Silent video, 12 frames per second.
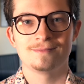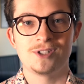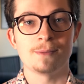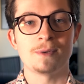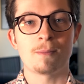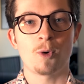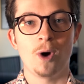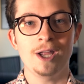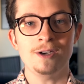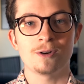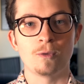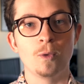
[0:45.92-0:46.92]
Tip number
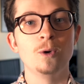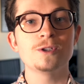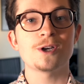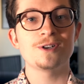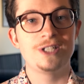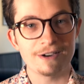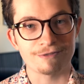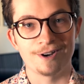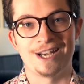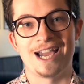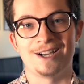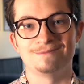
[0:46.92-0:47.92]
one, rules are
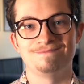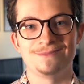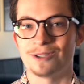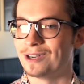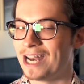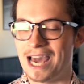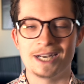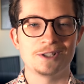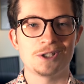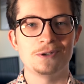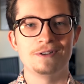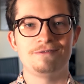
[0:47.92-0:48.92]
different now. You're not a
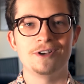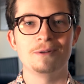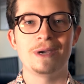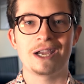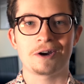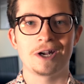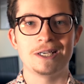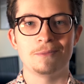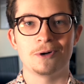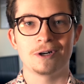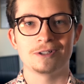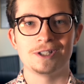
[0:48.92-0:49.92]
student filmmaker
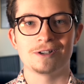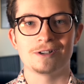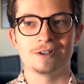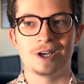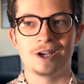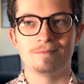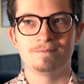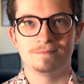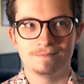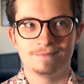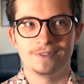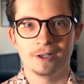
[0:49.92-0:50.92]
anymore. You're a
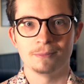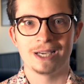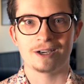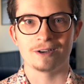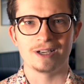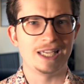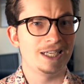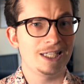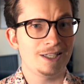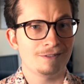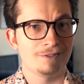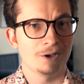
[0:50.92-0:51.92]
filmmaker,
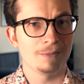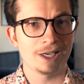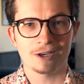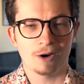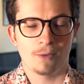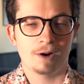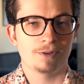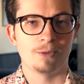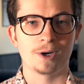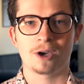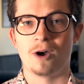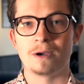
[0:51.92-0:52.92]
indie filmmaker, whatever you
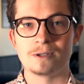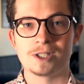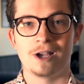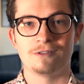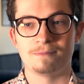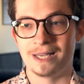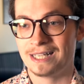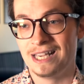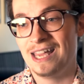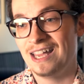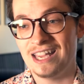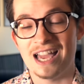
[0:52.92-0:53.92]
want to call yourself. But
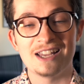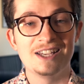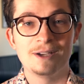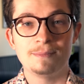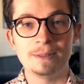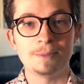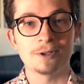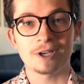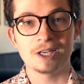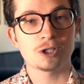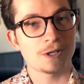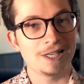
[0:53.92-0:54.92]
yeah, people are
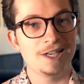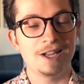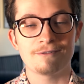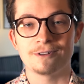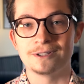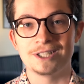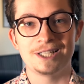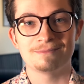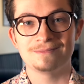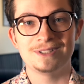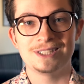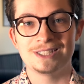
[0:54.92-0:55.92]
going to treat you differently.
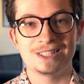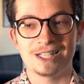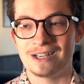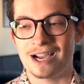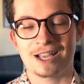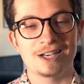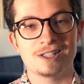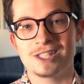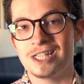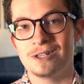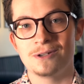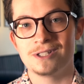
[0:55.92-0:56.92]
They're not going to
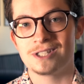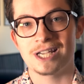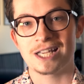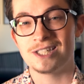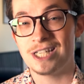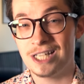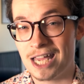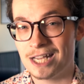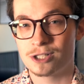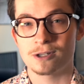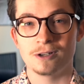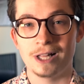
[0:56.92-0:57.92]
see you as like a
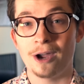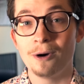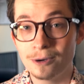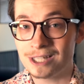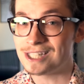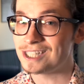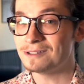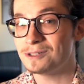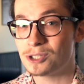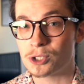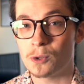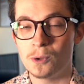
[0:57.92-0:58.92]
teenager, like, oh, he's still
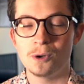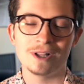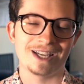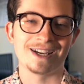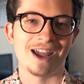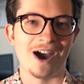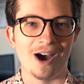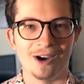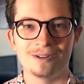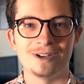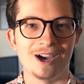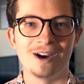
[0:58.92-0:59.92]
in school. Like,
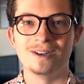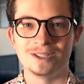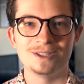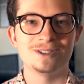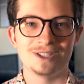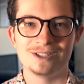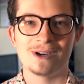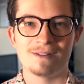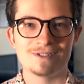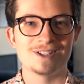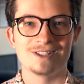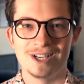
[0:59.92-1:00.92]
no, you
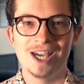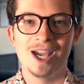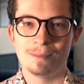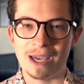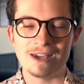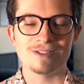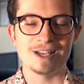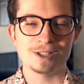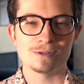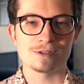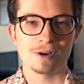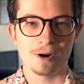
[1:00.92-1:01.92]
have to pay
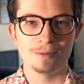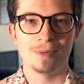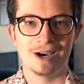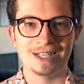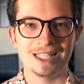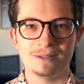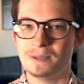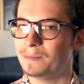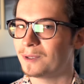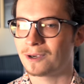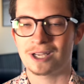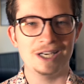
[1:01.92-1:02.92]
things with your own money.
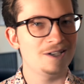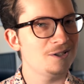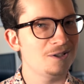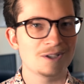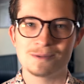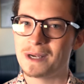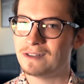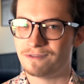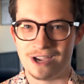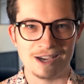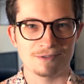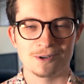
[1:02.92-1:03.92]
People aren't going to do you as many
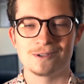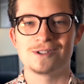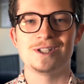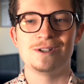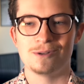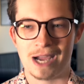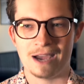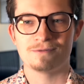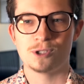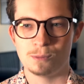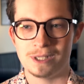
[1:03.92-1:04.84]
favors. You have to